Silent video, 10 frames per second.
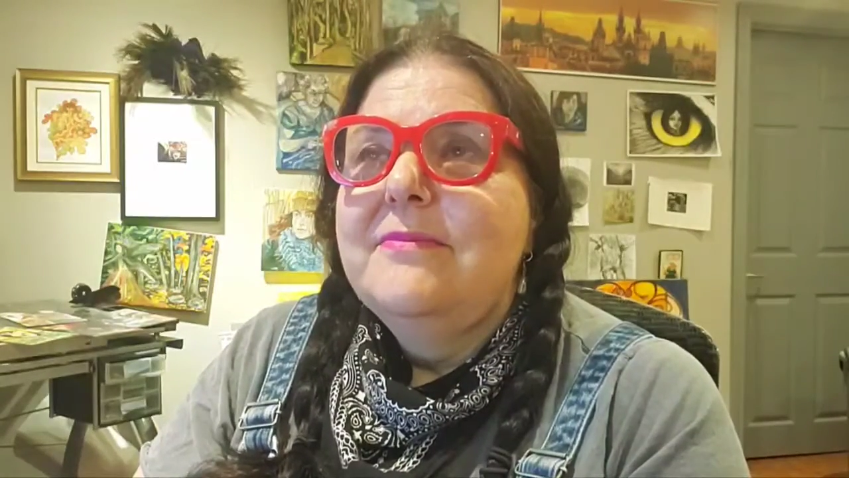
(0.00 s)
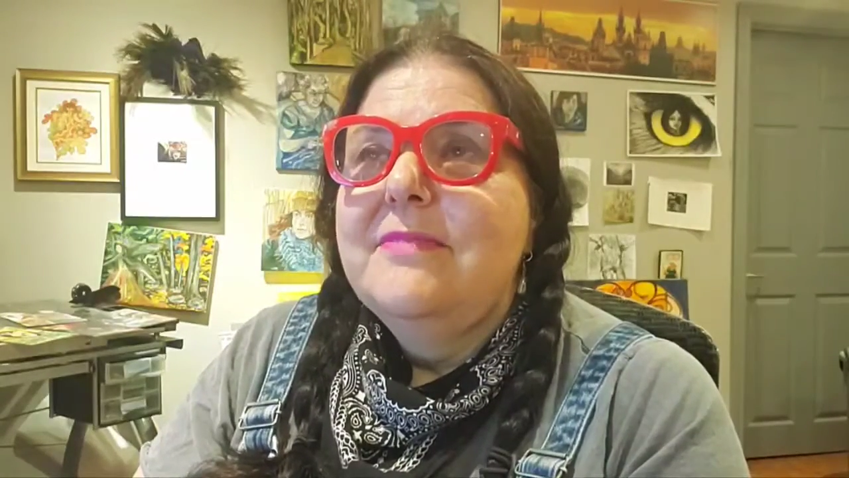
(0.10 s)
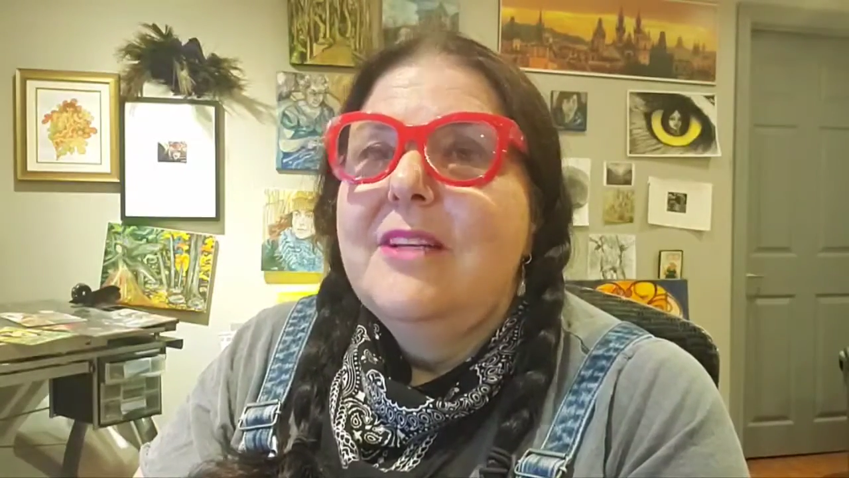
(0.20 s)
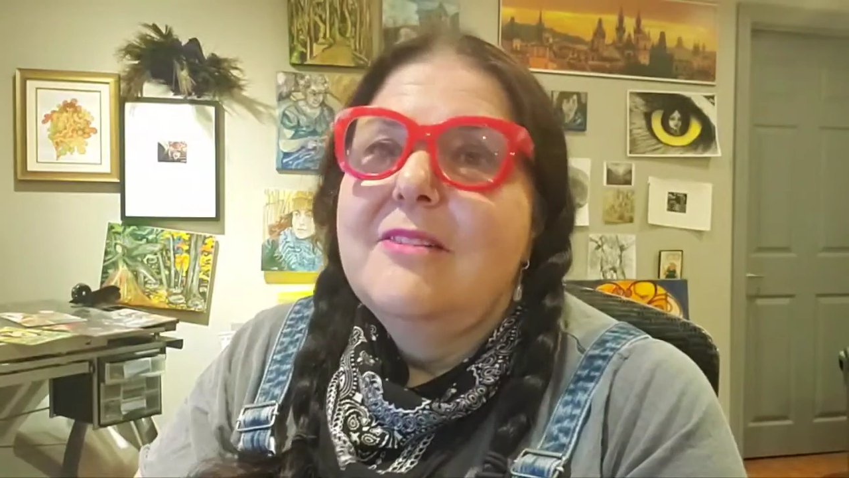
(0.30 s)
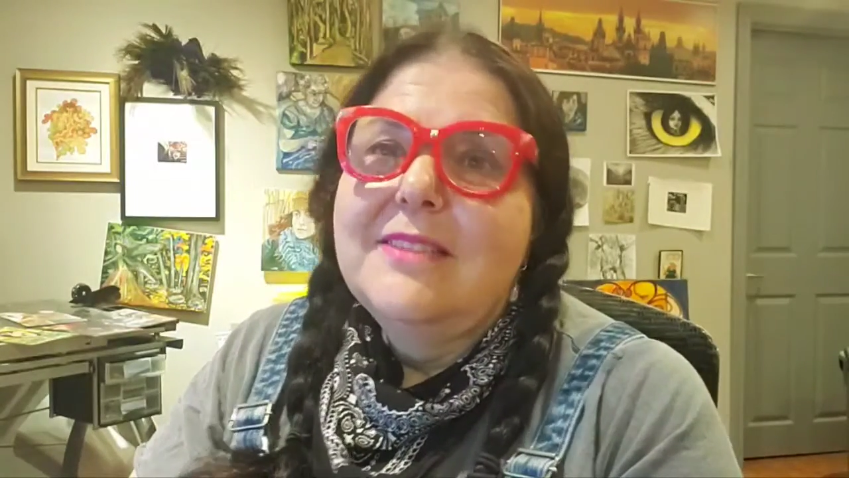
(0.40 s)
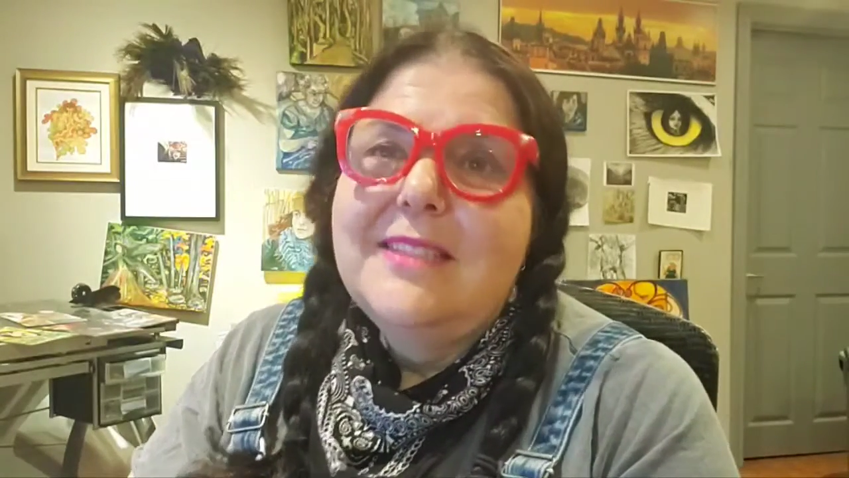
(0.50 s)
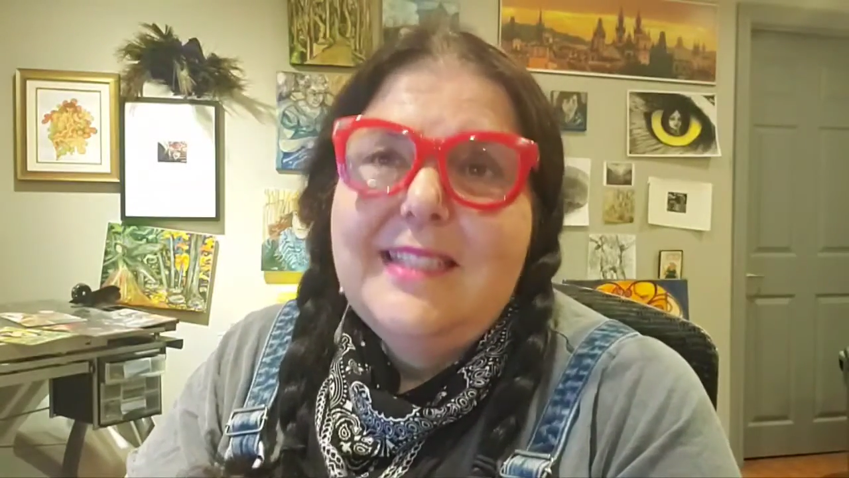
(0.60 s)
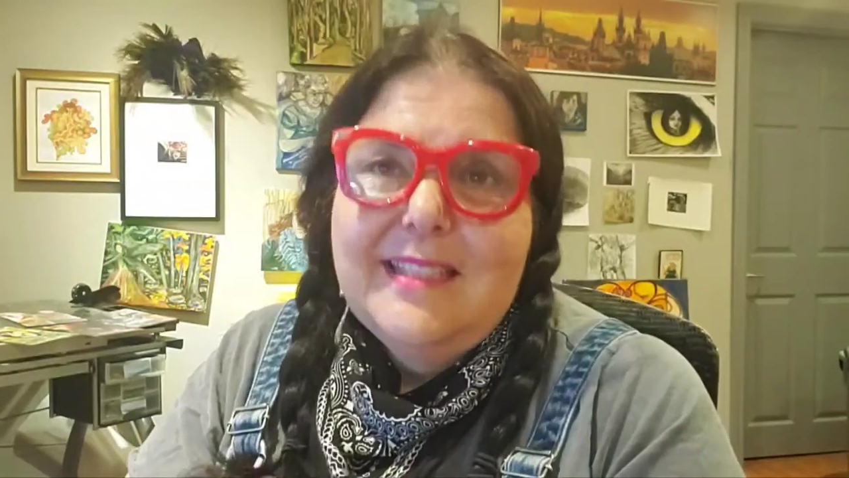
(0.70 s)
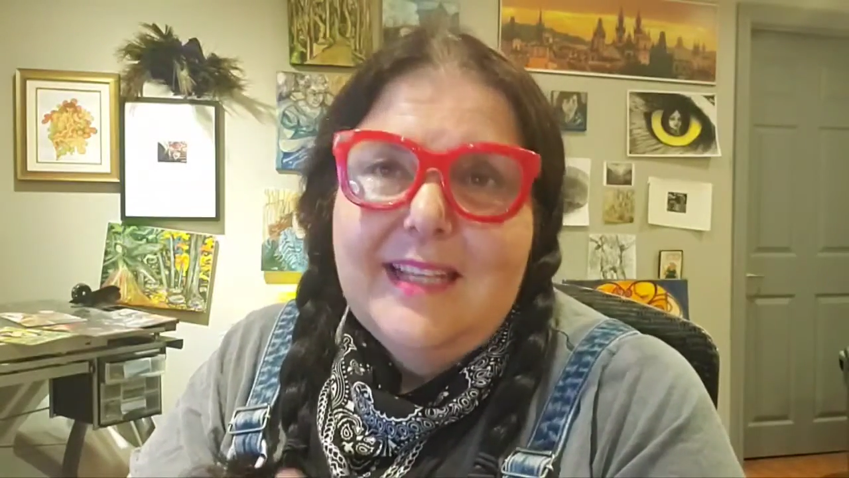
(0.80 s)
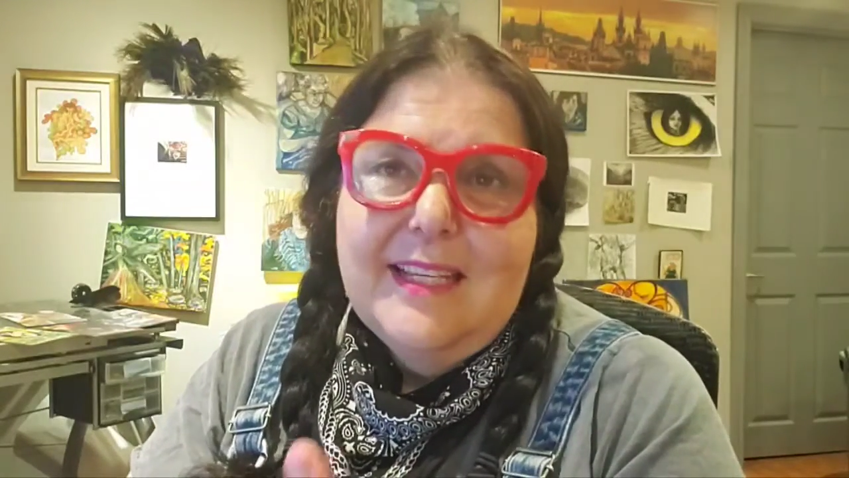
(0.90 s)
so a
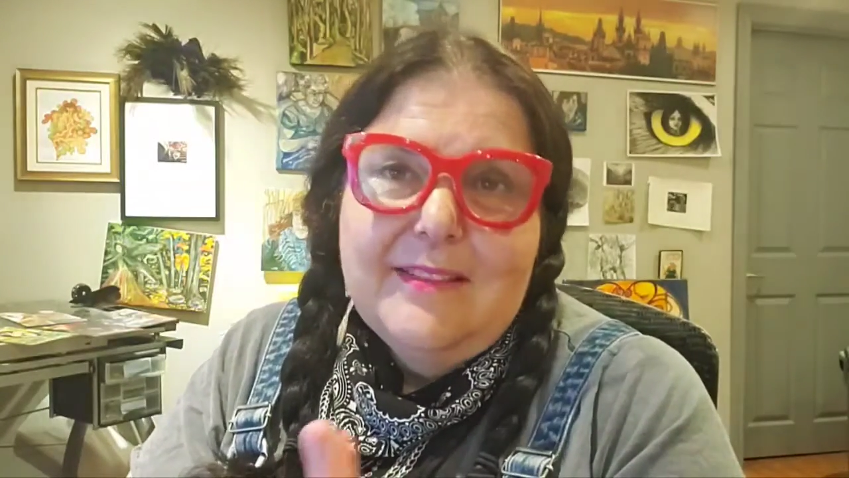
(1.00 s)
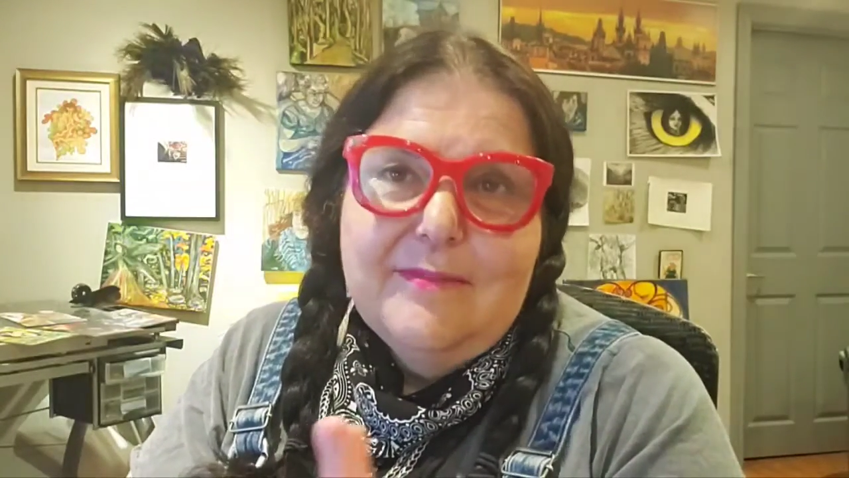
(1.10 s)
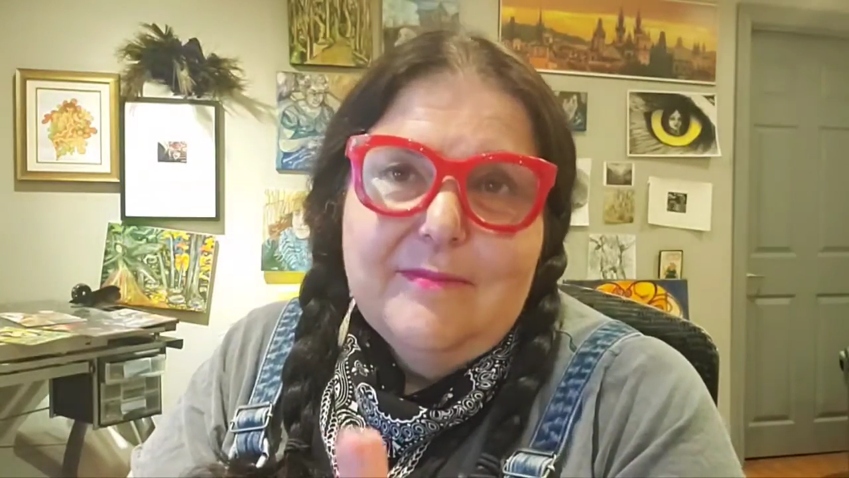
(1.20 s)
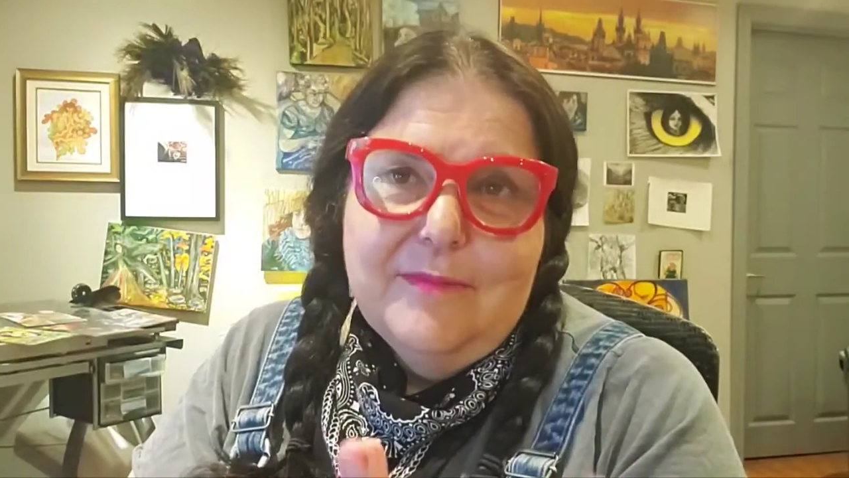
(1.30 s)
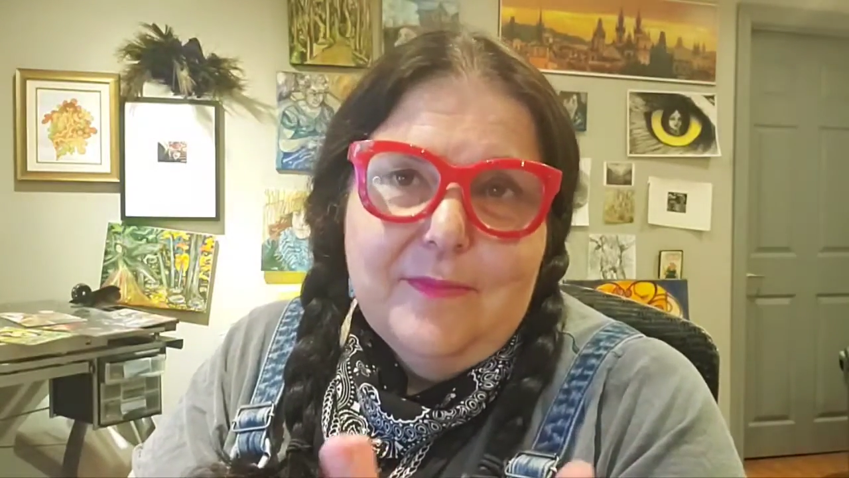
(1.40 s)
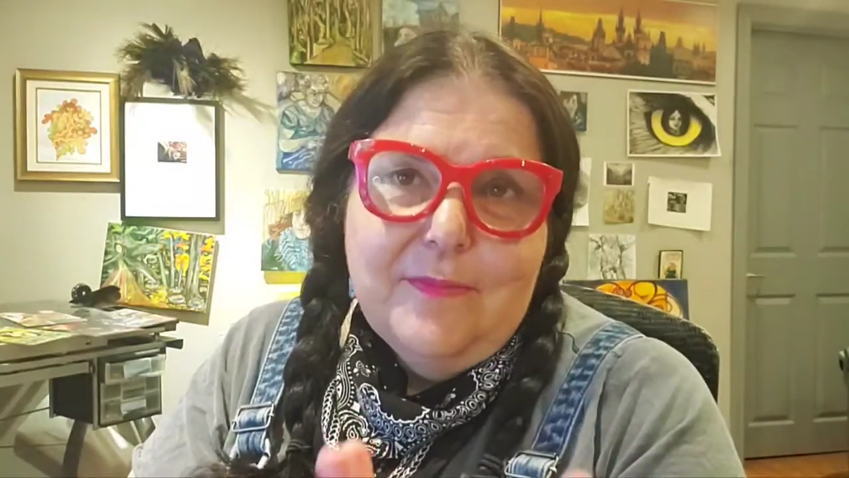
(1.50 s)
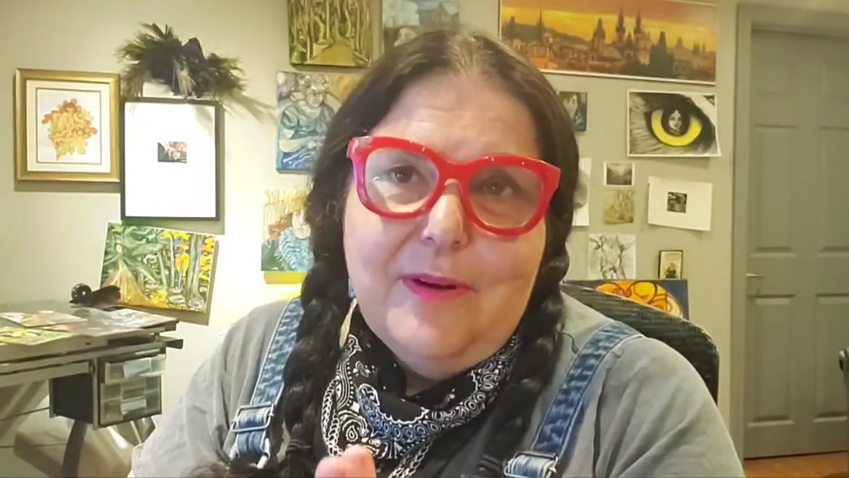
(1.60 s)
tea light would